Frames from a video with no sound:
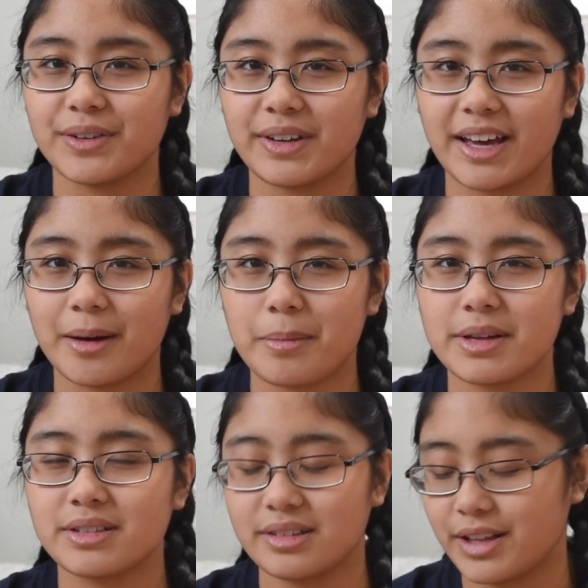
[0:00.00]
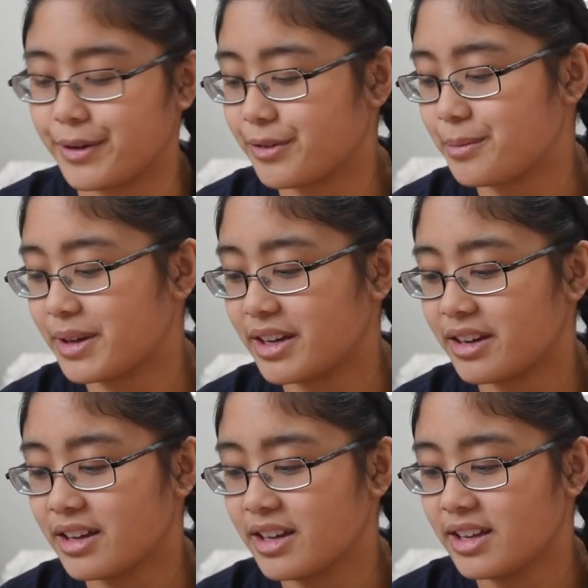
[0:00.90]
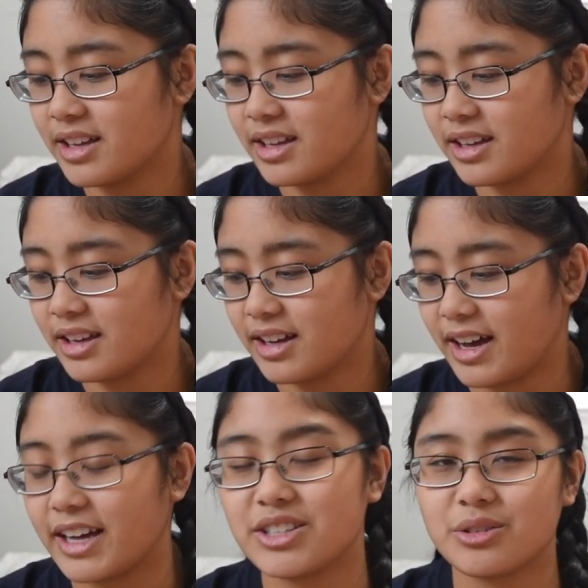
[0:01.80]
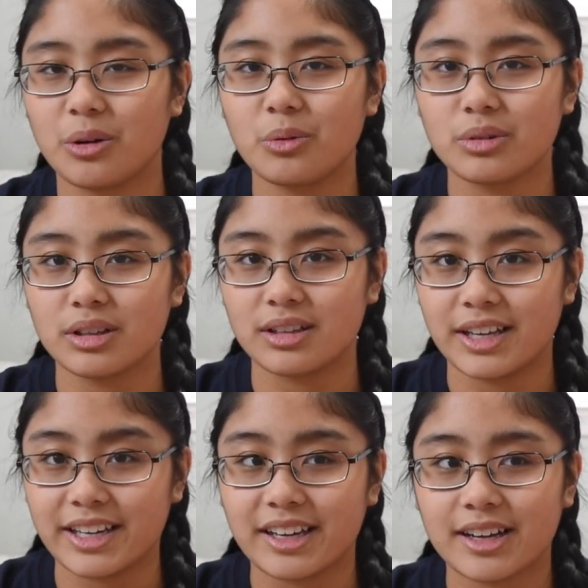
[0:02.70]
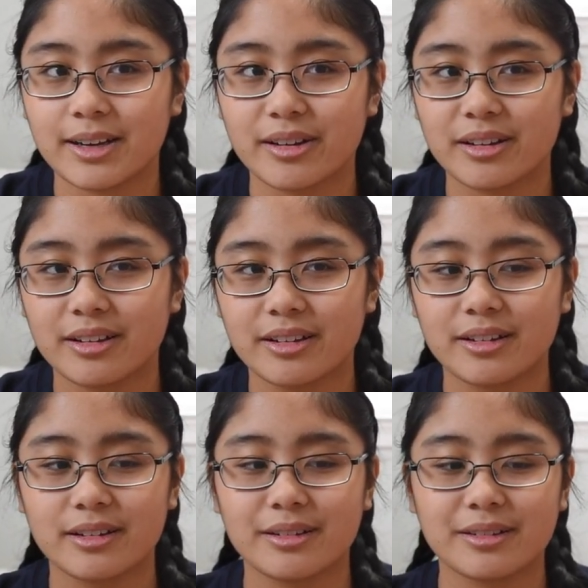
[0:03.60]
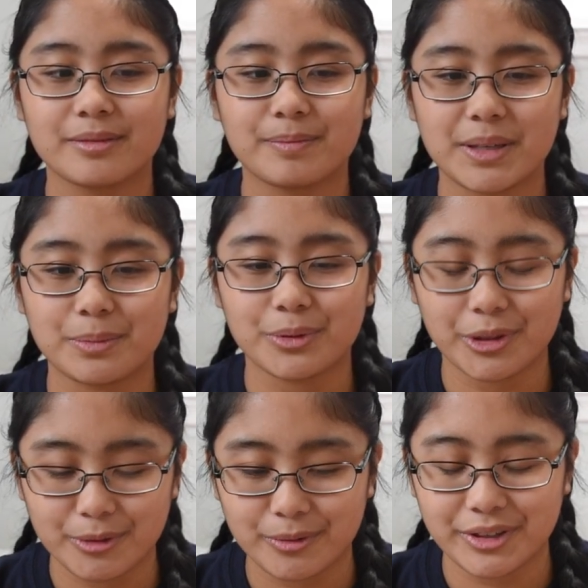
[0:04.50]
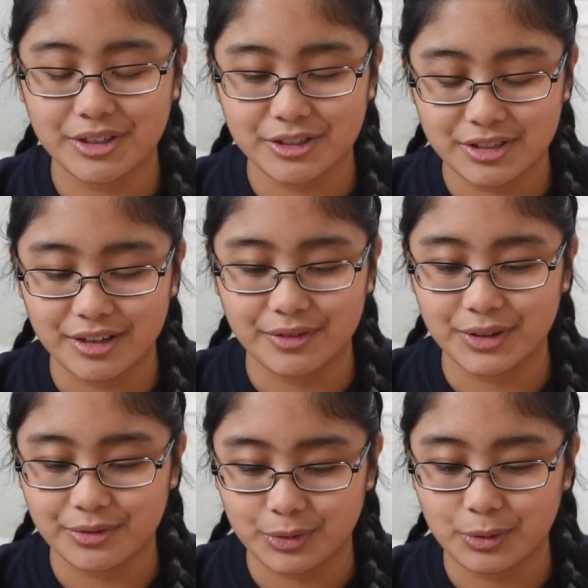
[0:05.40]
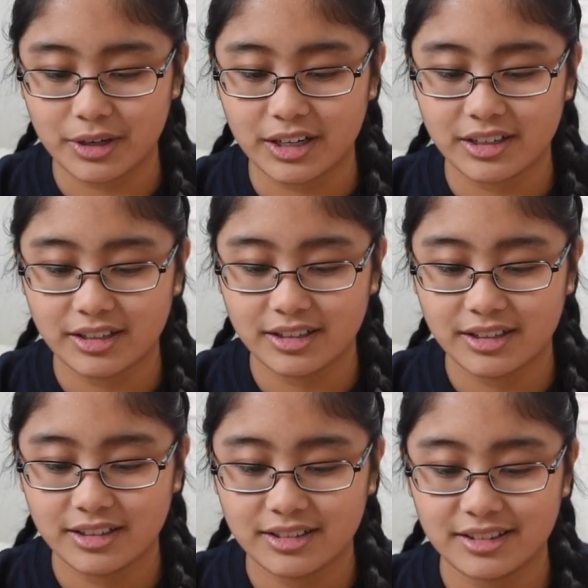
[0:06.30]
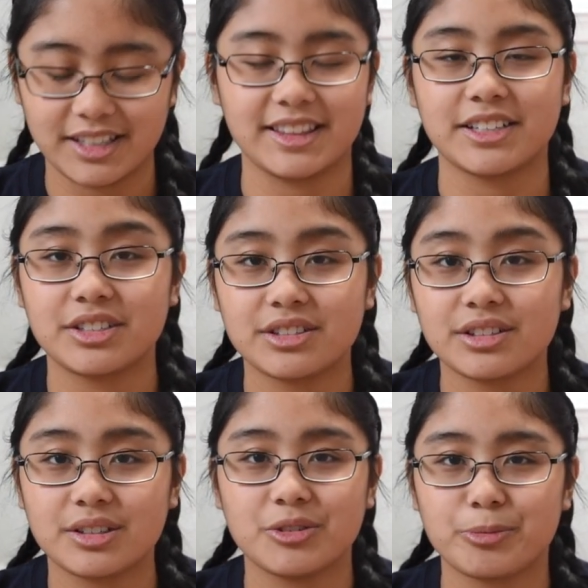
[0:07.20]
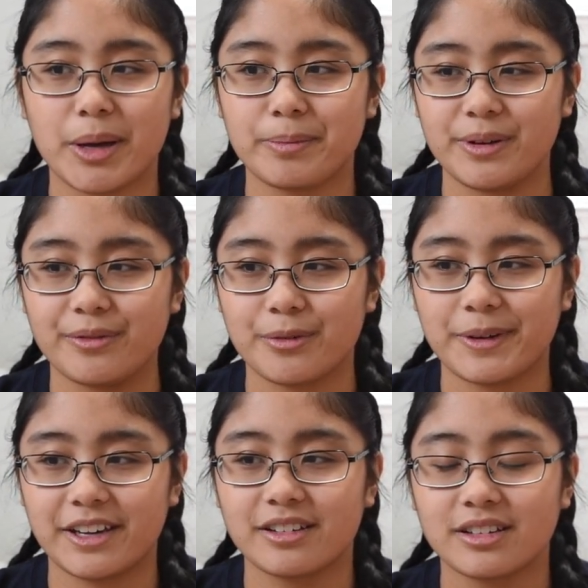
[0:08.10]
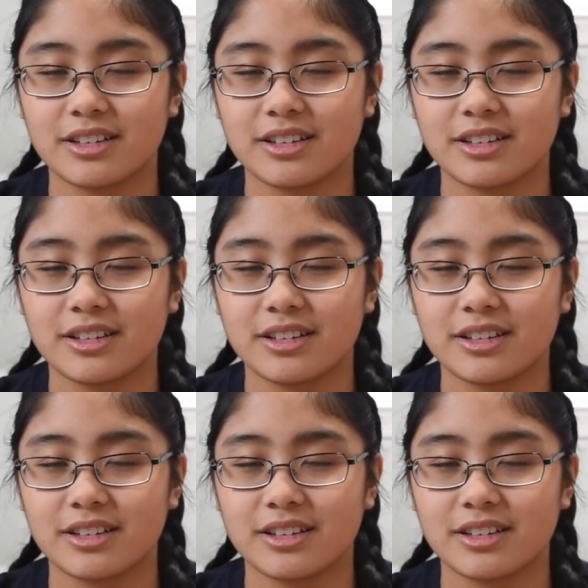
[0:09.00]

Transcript: living habits. Like for me, I don't like people throwing their stuff on the floor. Like that's just a huge pet peeve for me.